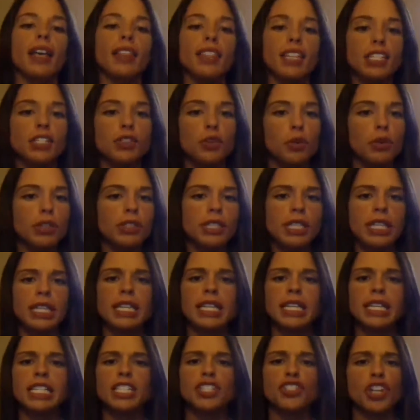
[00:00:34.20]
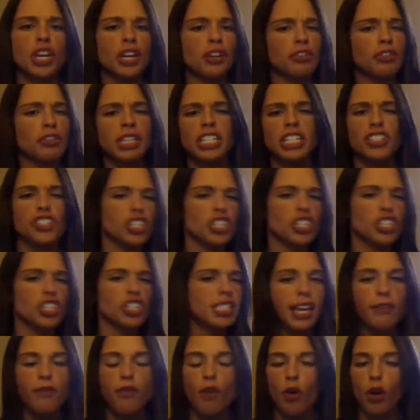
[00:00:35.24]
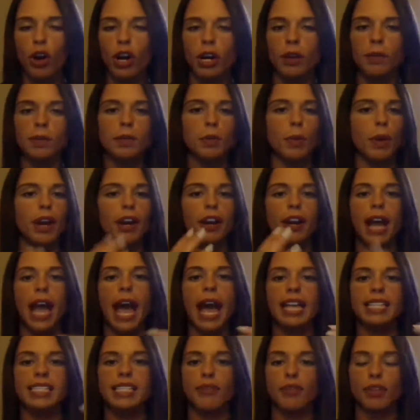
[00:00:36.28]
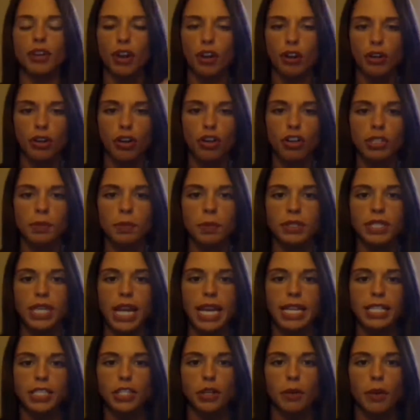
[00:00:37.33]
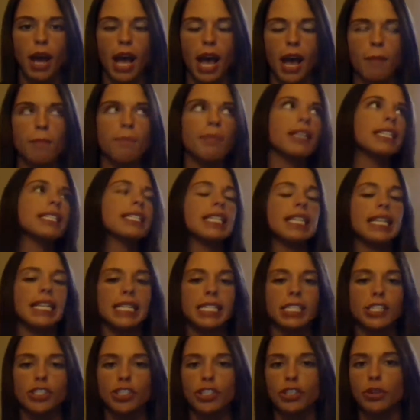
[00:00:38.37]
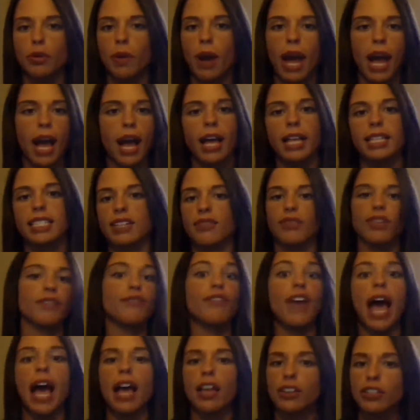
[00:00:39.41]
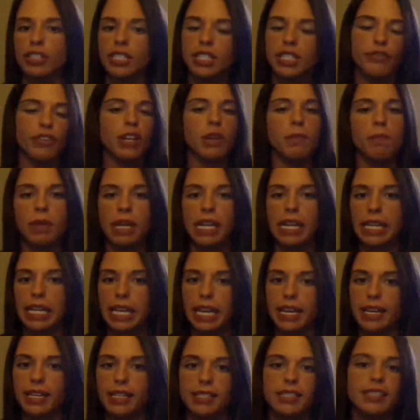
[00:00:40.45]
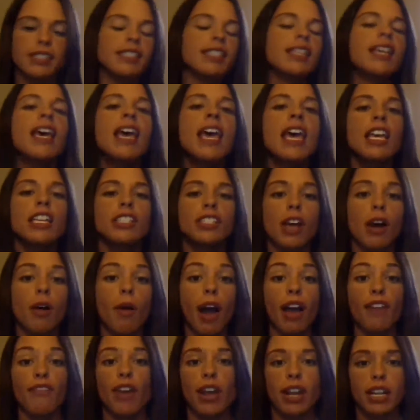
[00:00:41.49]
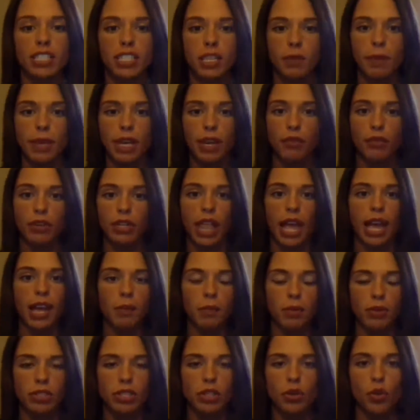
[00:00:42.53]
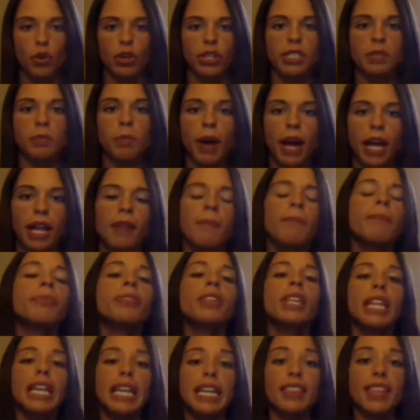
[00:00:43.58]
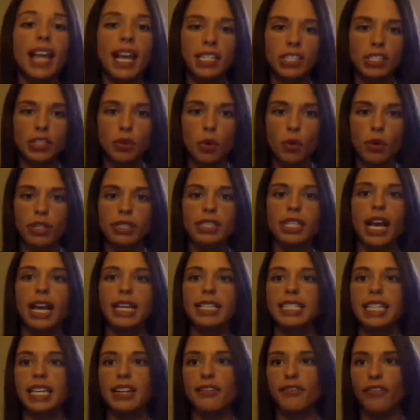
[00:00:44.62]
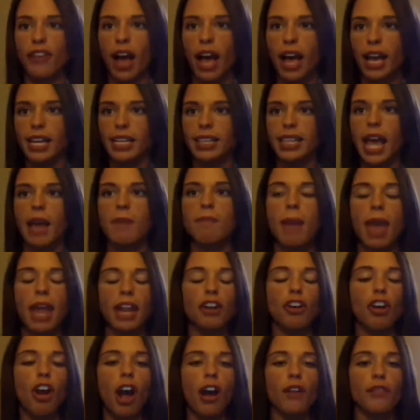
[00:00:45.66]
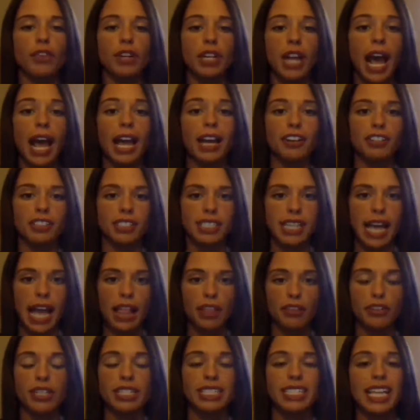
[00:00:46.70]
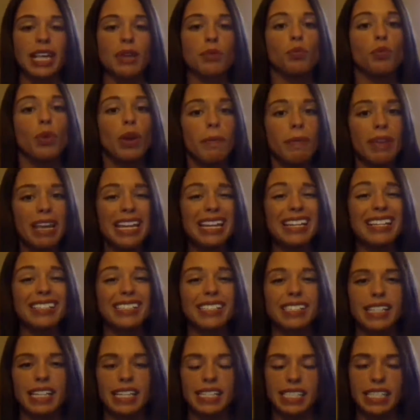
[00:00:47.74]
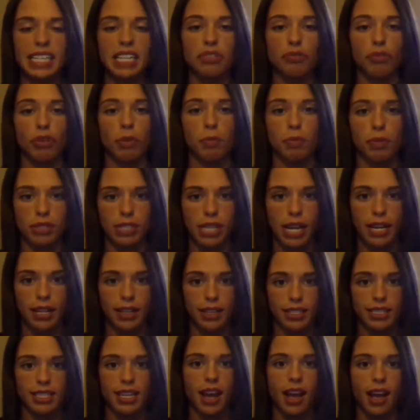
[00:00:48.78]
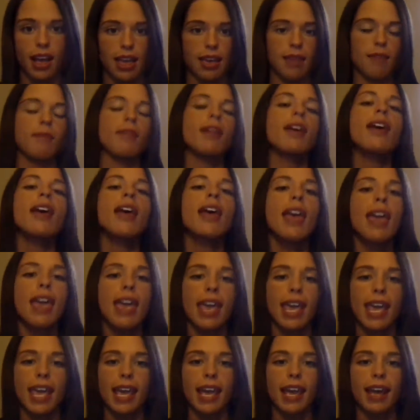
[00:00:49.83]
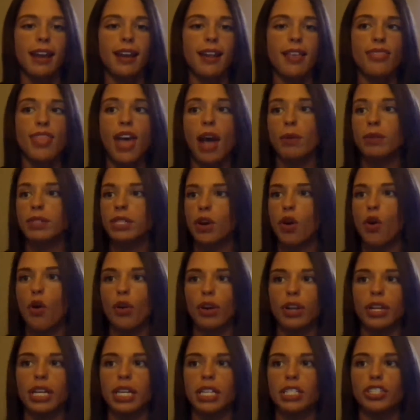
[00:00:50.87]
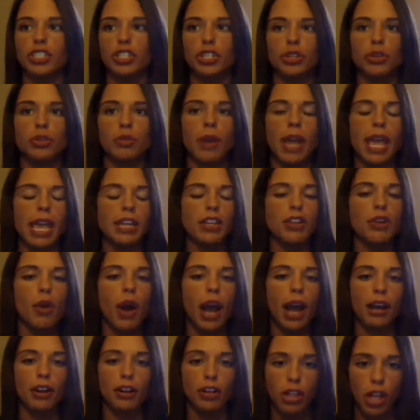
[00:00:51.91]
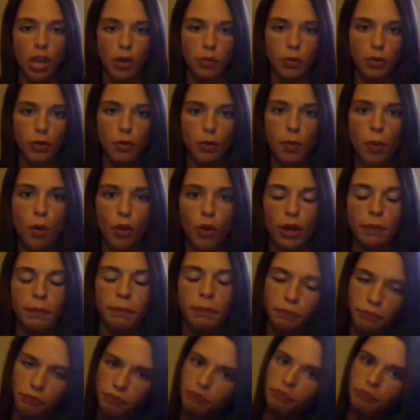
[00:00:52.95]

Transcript: This source is generally just like Forbes, where it has different articles pertaining to business, to different values, different opinions. So I found it to be a reliable source. But in that source, I did find that men are offered higher salaries than women 63% of the time. And that was according to a New Hire Global report.